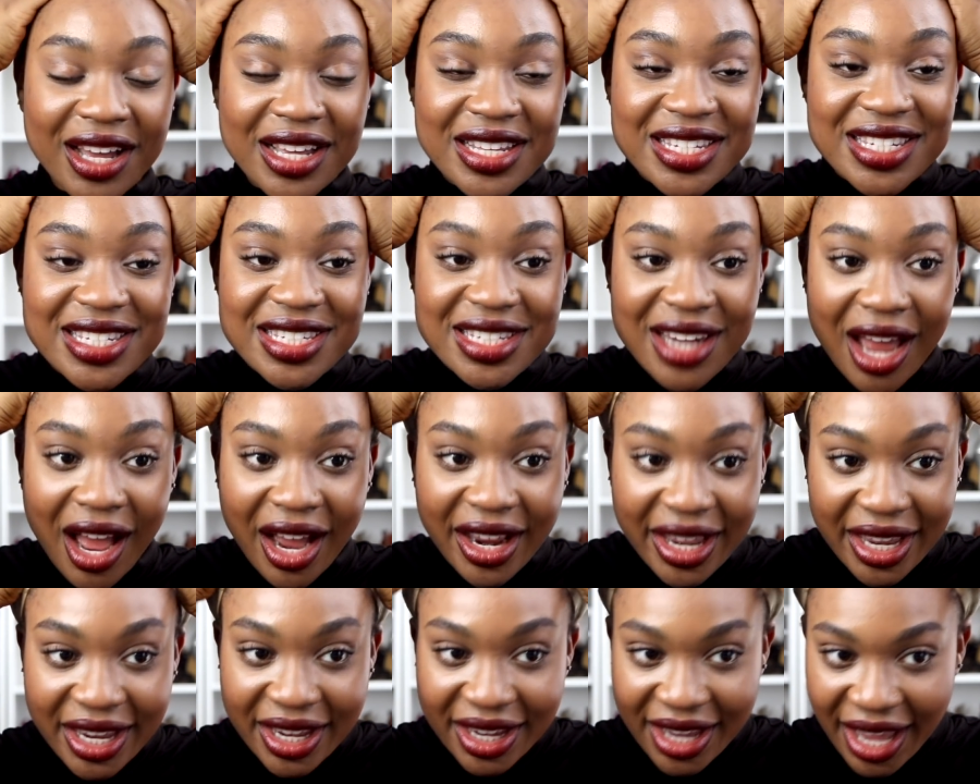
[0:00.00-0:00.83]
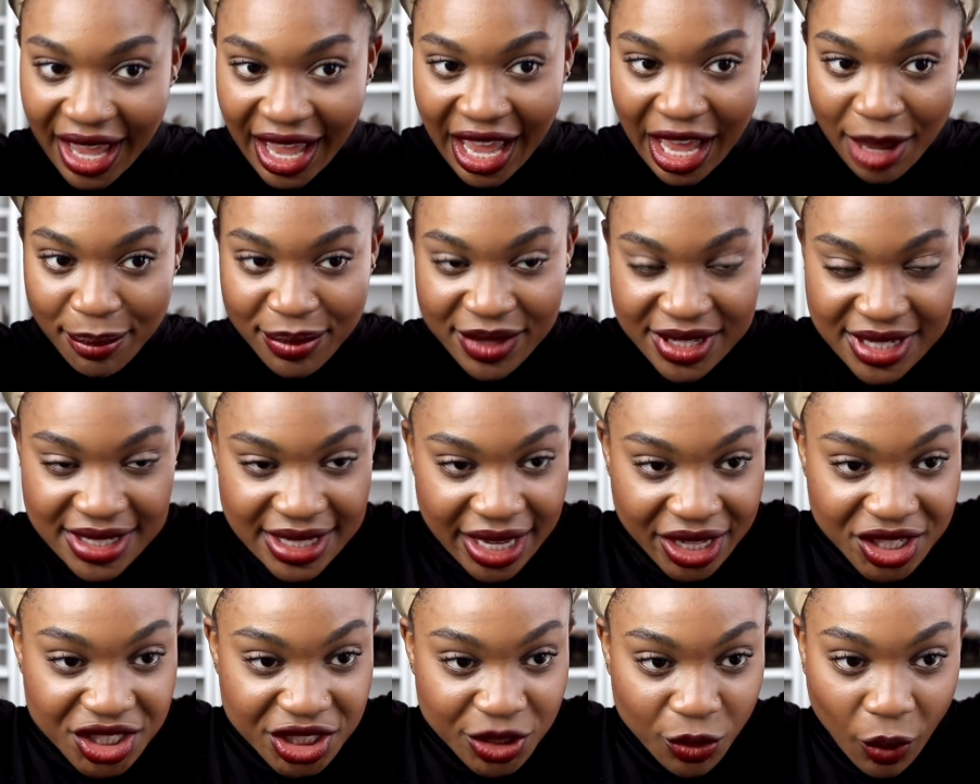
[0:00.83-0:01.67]
stocking cap. This is
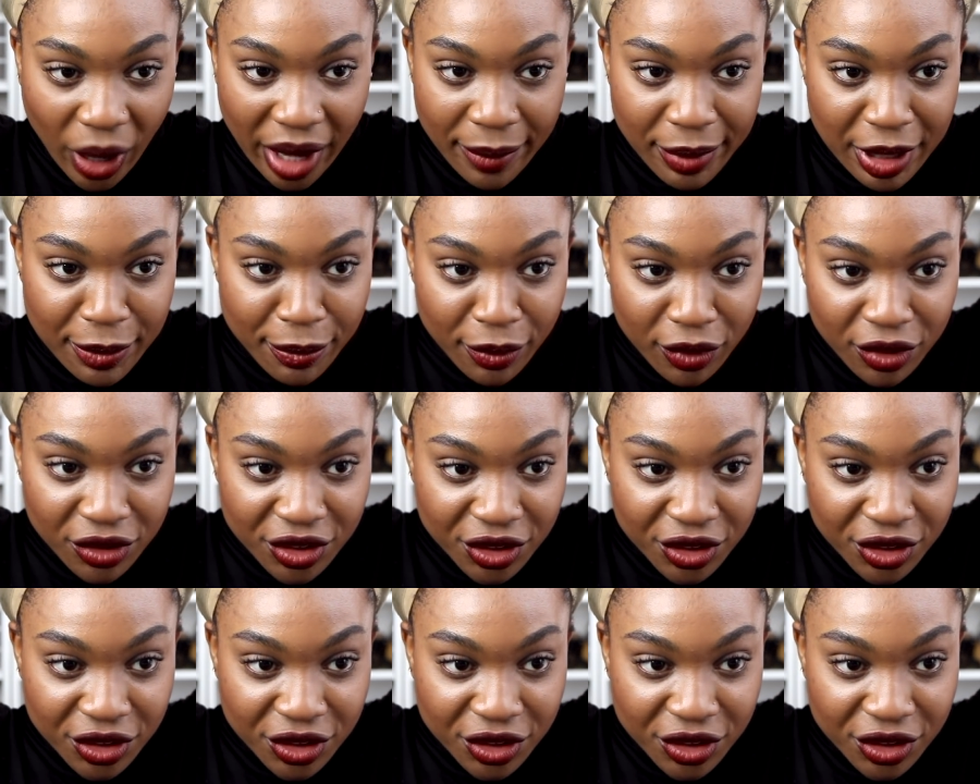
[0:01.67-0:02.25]
actually White People